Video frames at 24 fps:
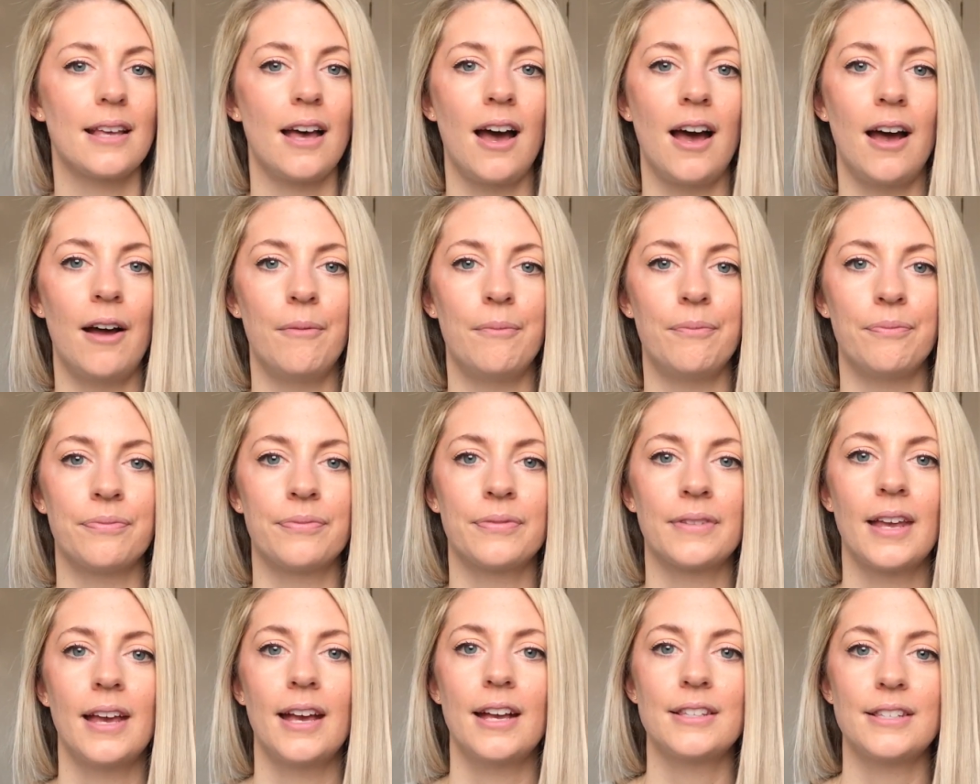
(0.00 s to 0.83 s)

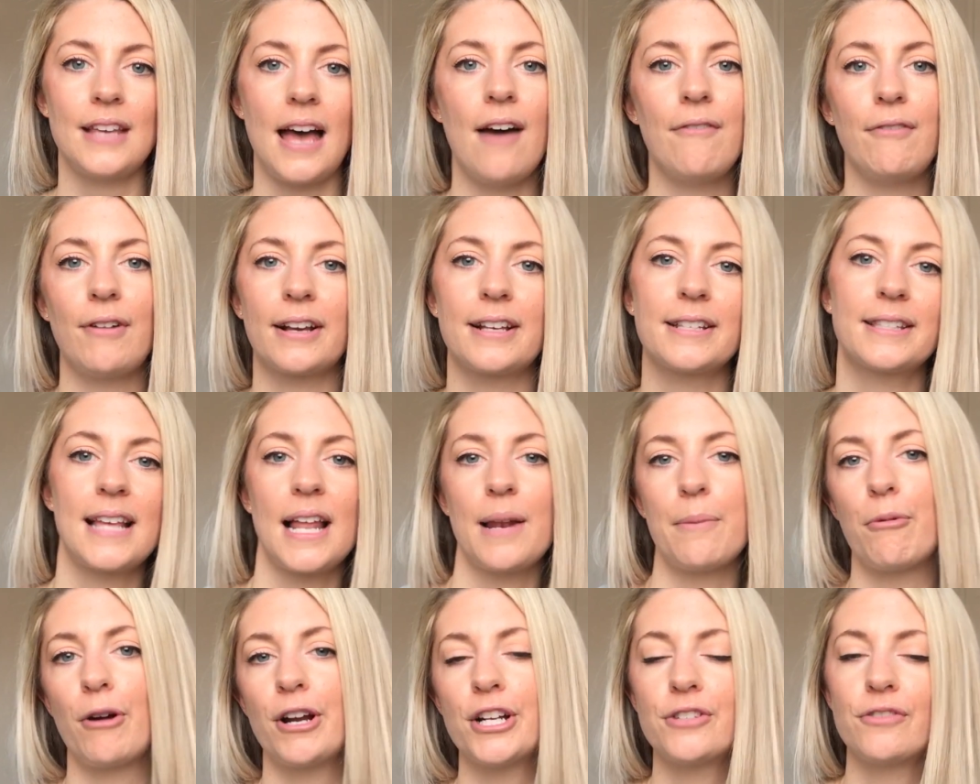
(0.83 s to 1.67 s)
to have like a
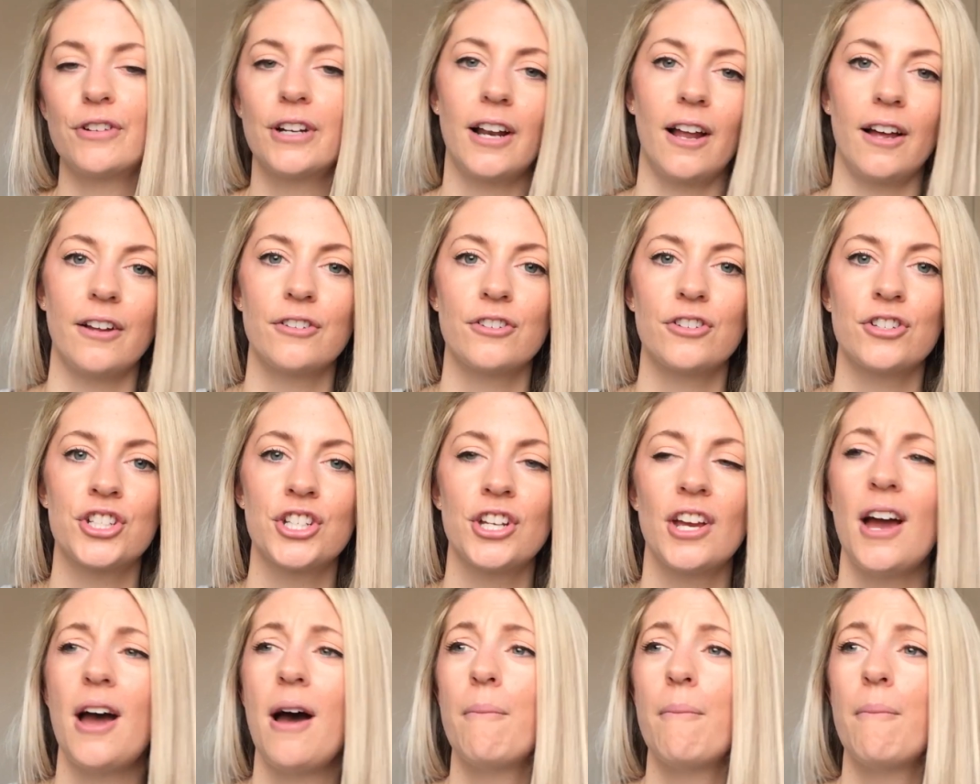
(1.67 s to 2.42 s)
celebratory lunch.